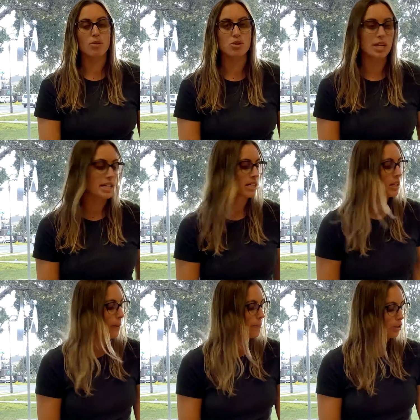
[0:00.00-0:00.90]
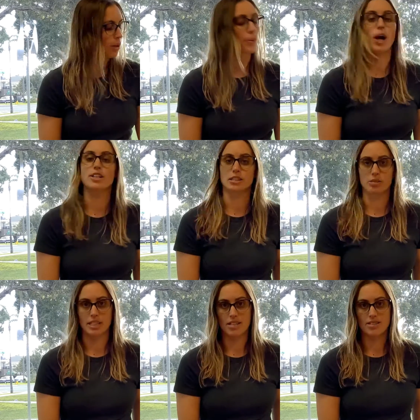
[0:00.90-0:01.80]
Mosaic mirror project
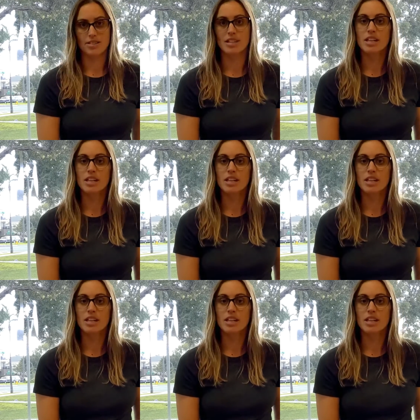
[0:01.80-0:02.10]
with us.